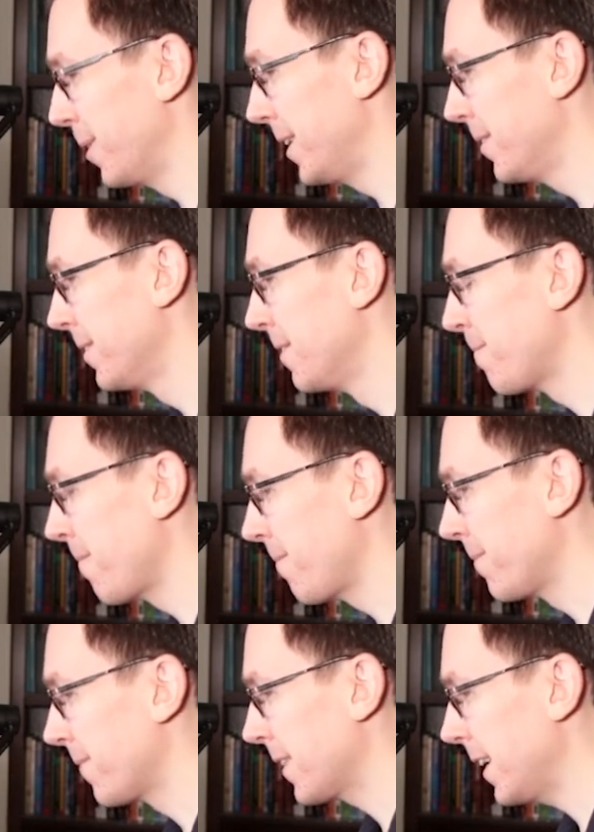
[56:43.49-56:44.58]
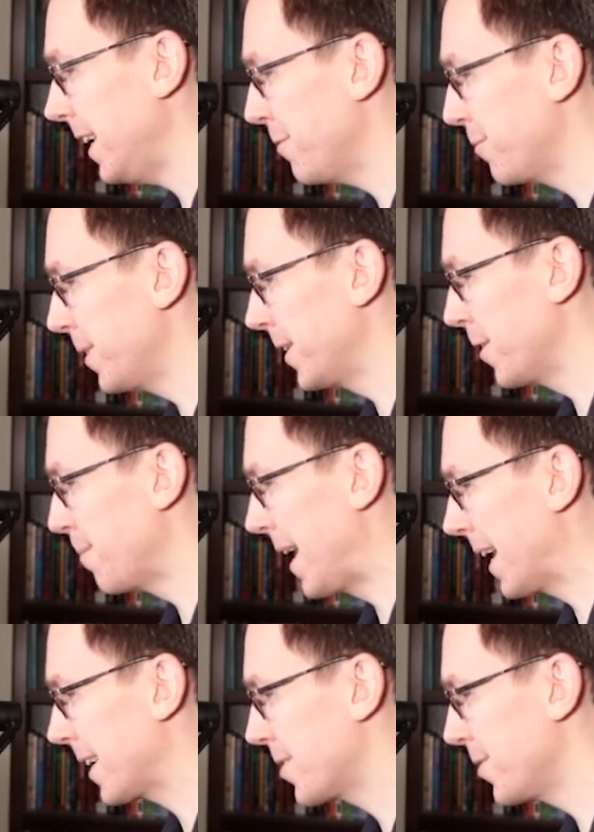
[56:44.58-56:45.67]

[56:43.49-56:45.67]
Well, if we go back